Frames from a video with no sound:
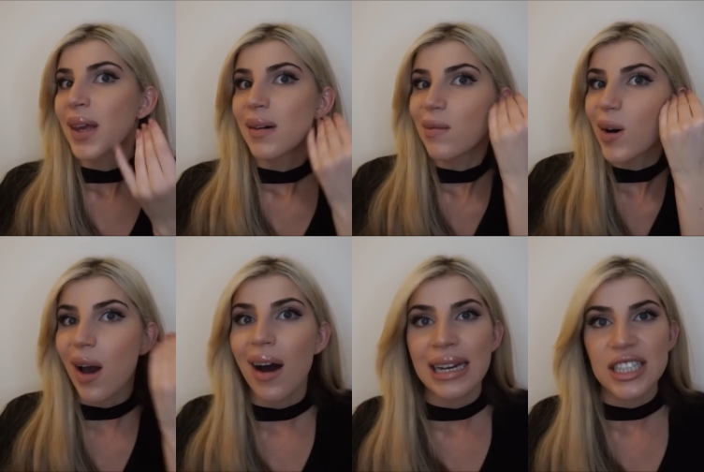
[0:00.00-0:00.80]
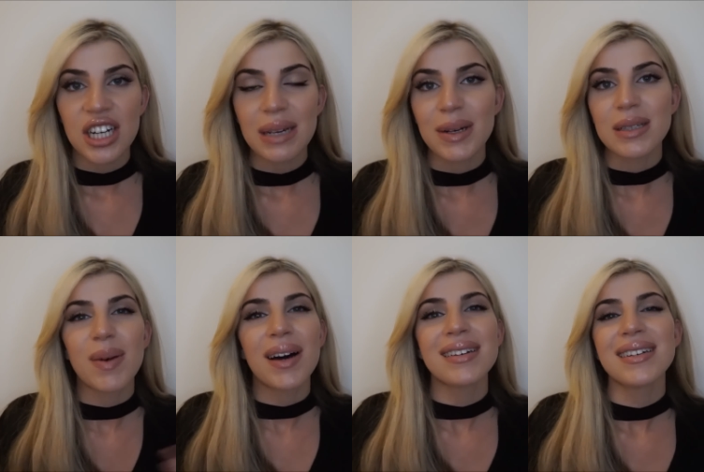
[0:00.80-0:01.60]
want higher cheekbones,
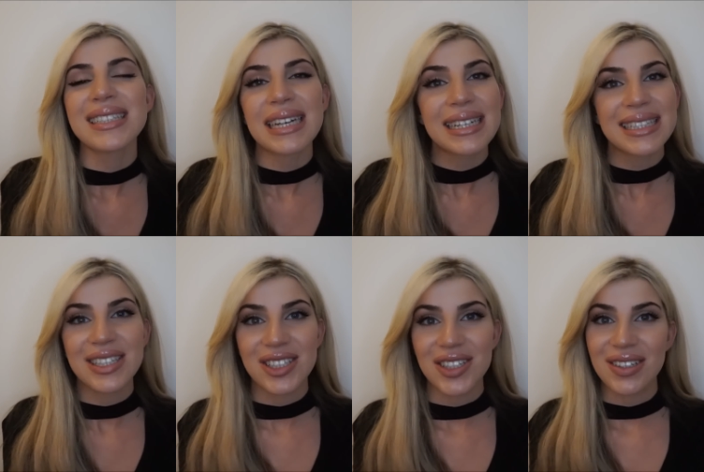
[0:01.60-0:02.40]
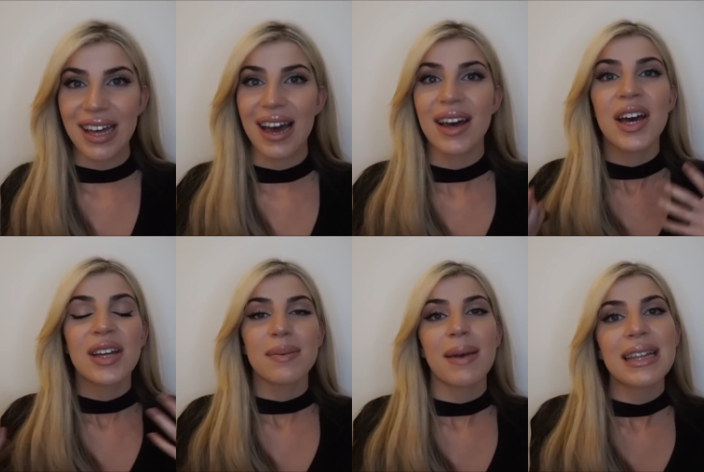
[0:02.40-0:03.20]
but it's easy to do that.
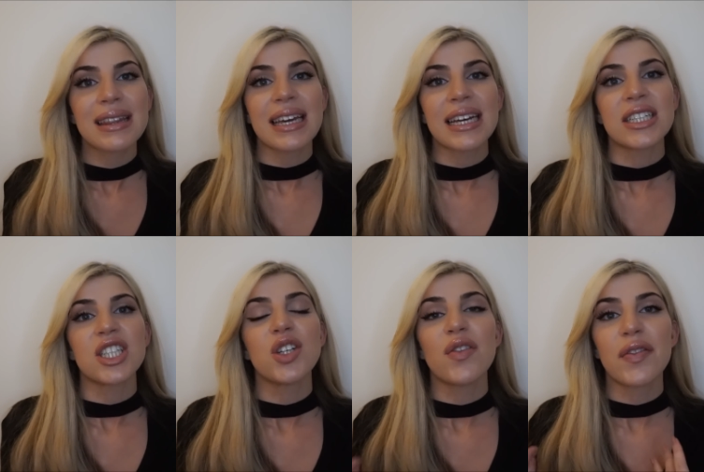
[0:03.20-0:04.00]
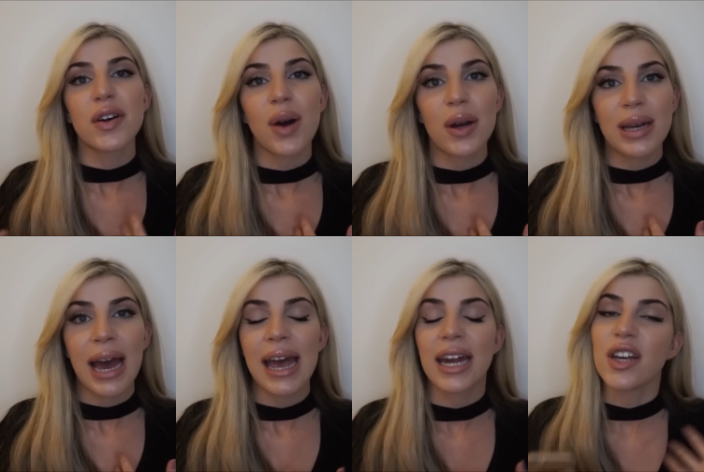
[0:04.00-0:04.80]
The main thing is you feel
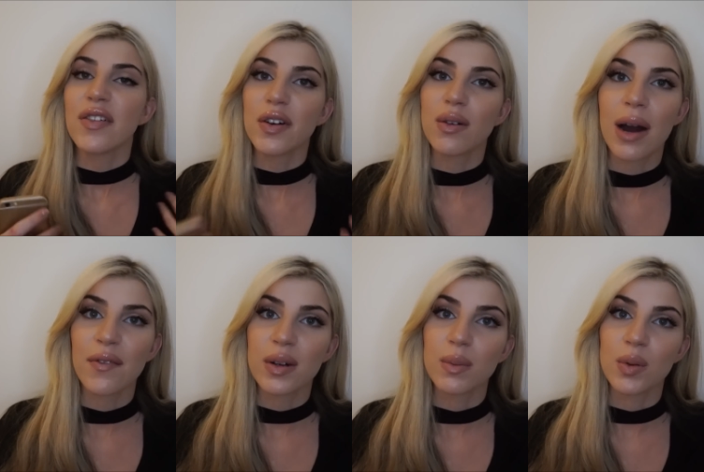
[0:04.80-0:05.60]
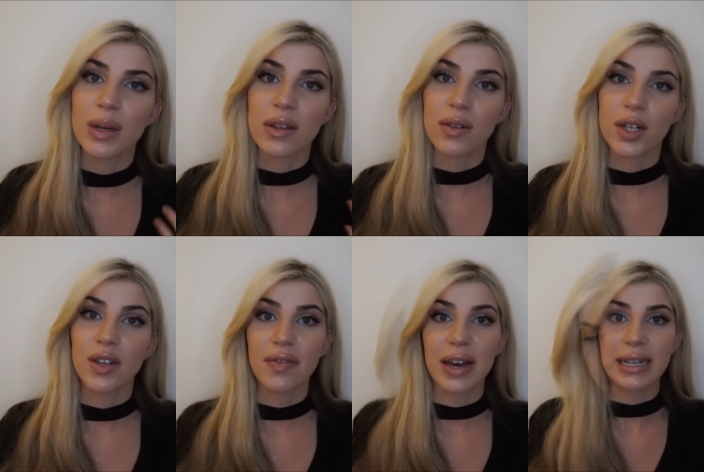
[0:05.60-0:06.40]
okay and you feel comfortable with your
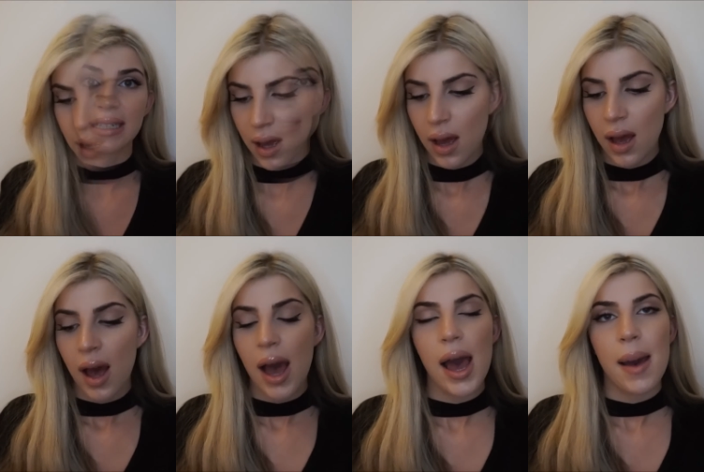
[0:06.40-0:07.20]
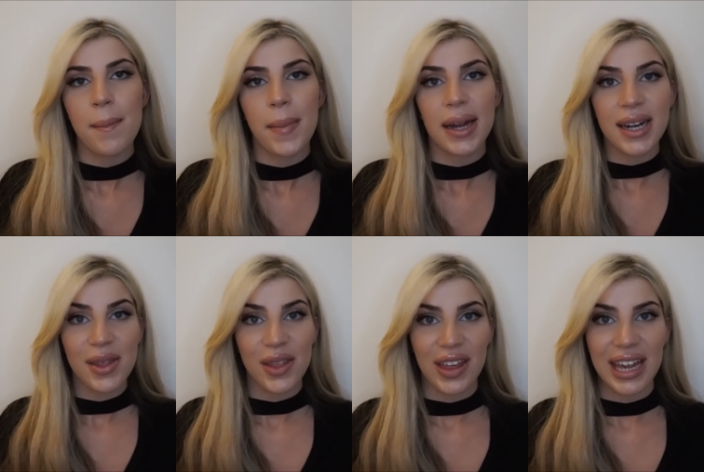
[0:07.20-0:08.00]
new face.
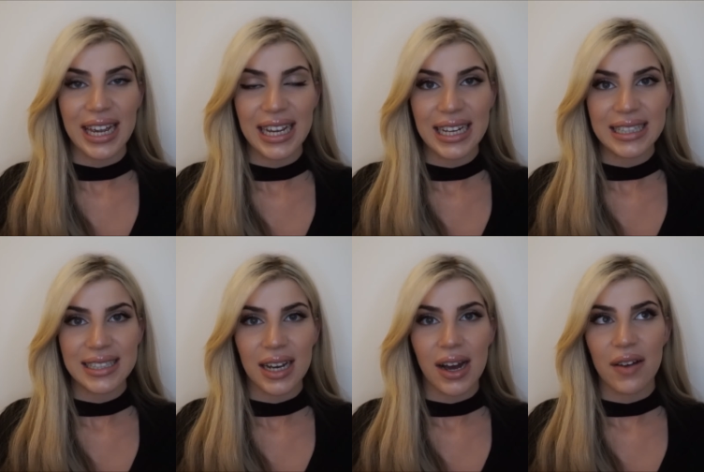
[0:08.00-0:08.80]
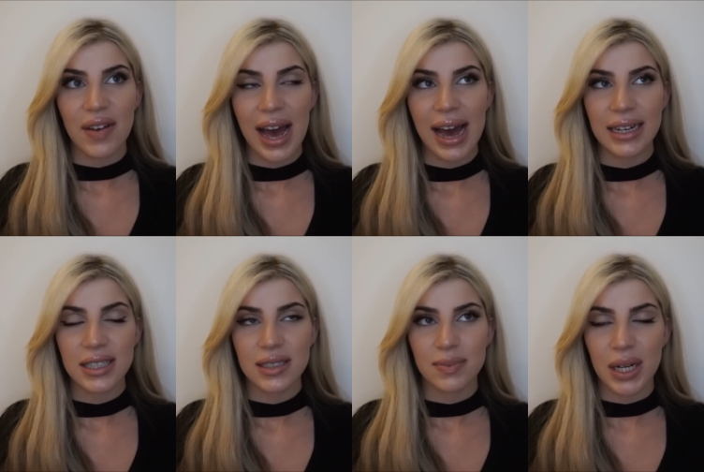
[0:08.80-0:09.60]
Another thing is I've
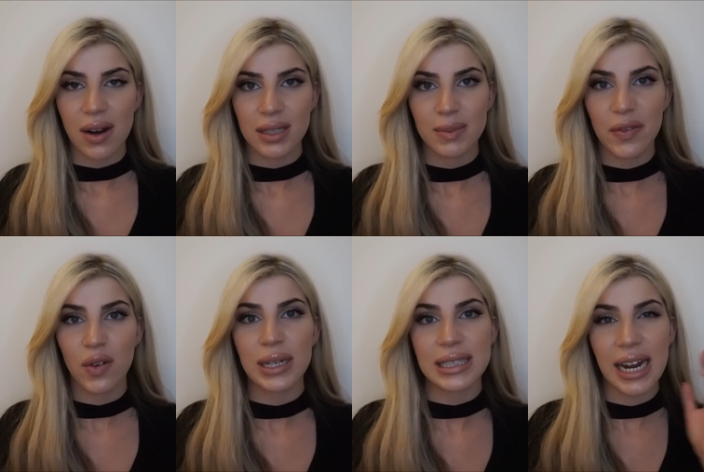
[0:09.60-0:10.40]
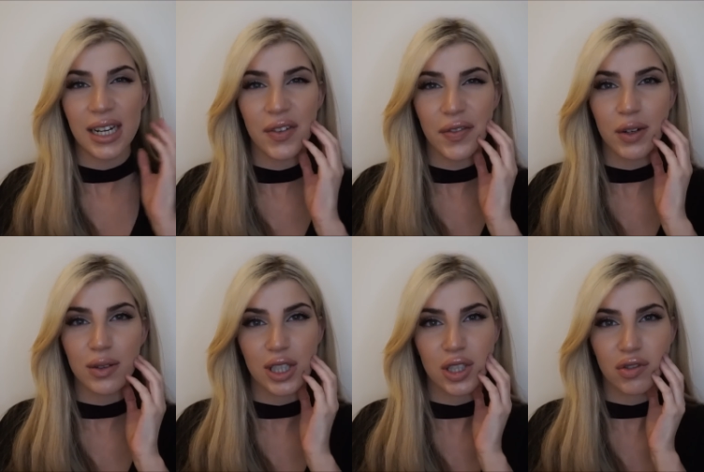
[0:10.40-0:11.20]
been asked before is, can you feel
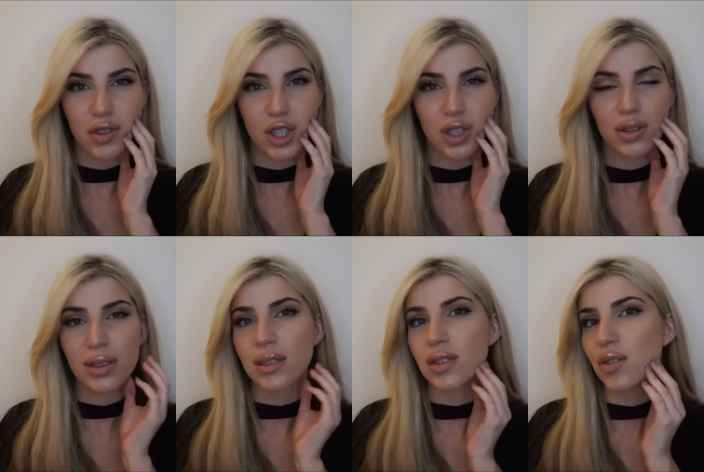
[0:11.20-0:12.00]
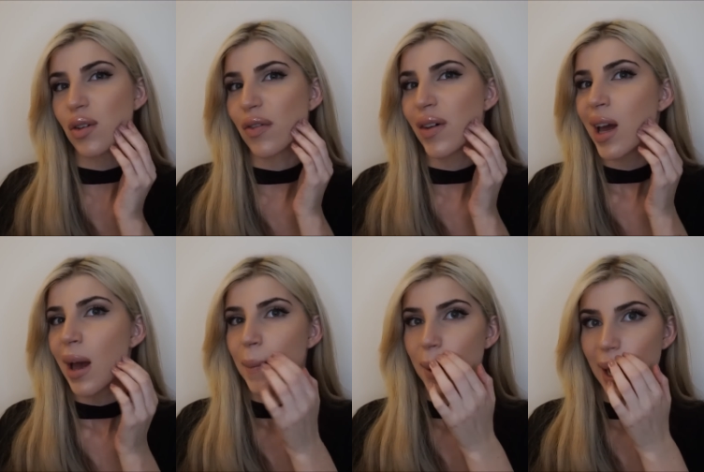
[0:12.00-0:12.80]
the screws and sort of
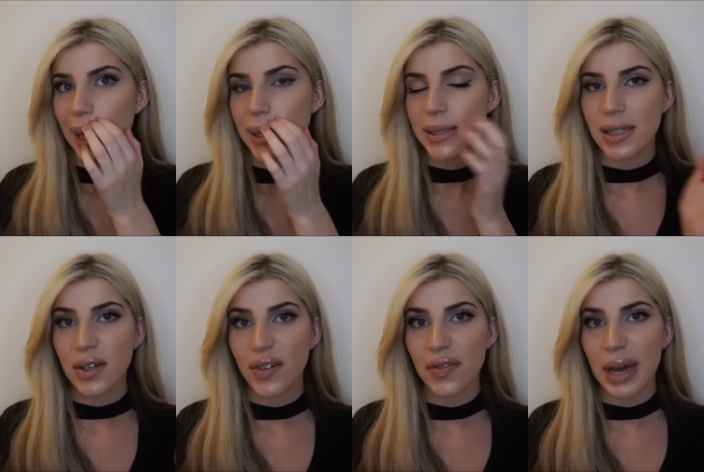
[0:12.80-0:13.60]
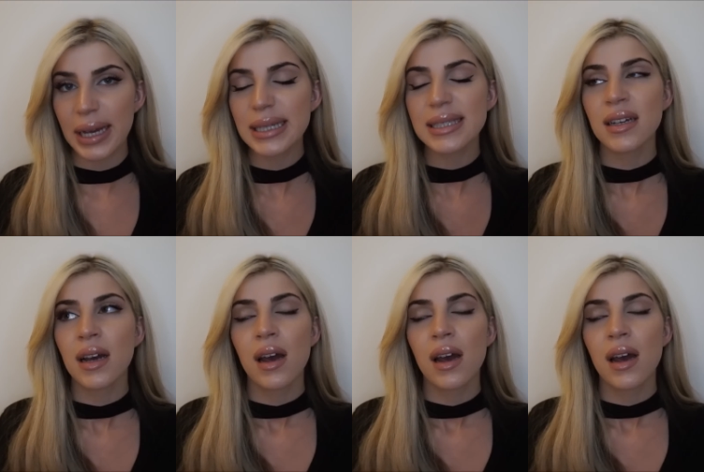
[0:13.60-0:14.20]
plates in your face?